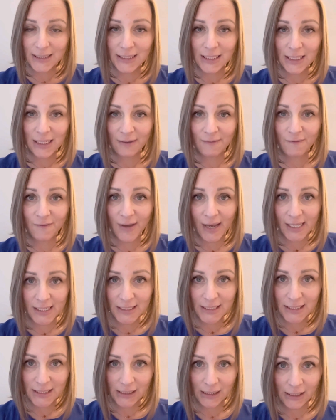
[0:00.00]
an
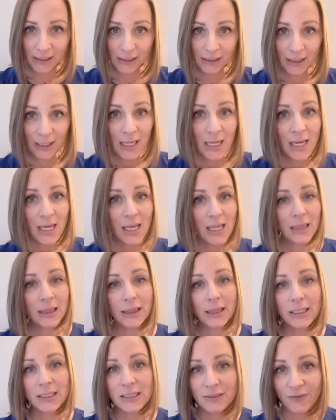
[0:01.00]
investor.
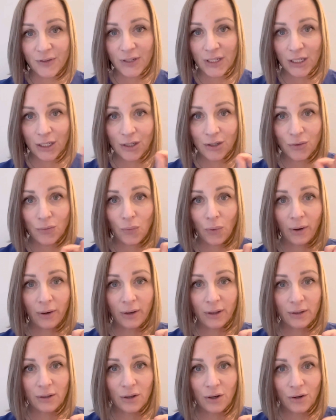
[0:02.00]
This video, we're
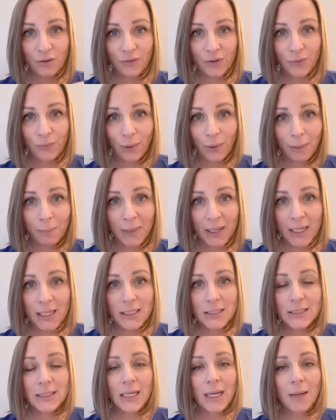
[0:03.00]
at over 3
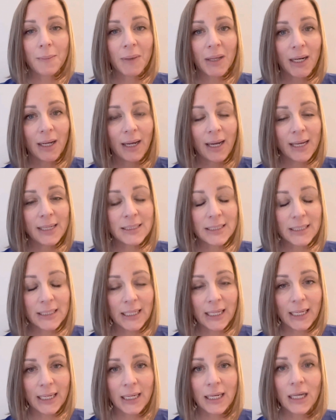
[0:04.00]
minutes. I'm going to end it
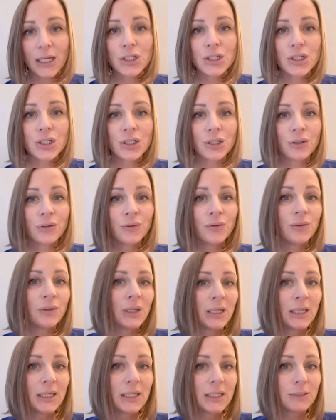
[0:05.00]
here and do
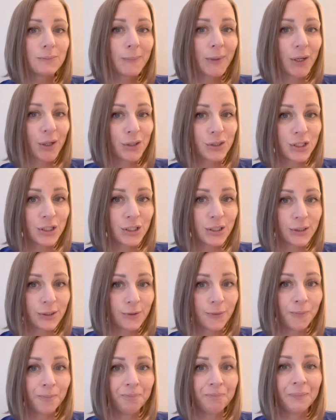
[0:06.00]
part
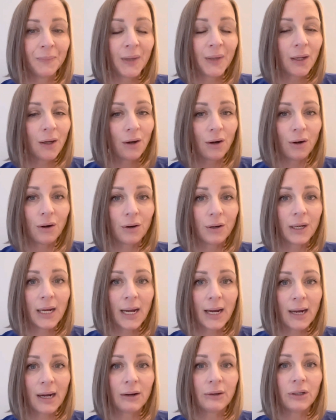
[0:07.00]
2 on
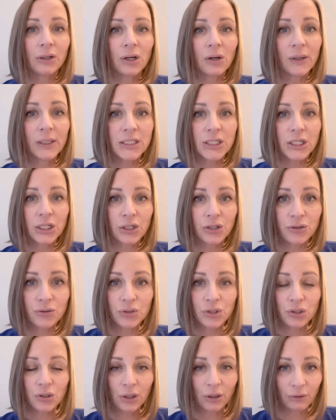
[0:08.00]
how you're going to
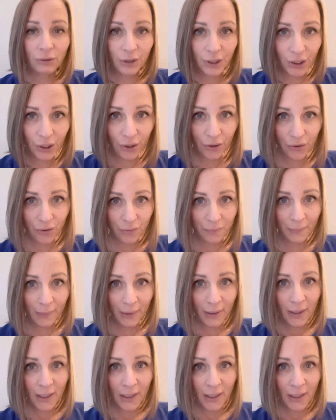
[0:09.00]
use your current home